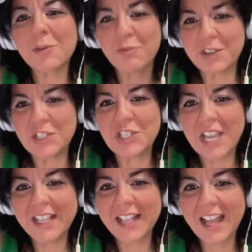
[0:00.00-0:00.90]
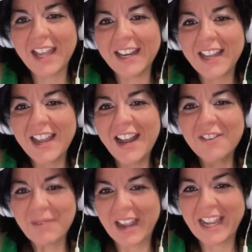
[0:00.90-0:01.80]
appreciate that,
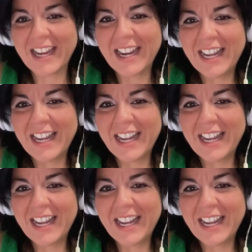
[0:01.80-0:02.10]
right?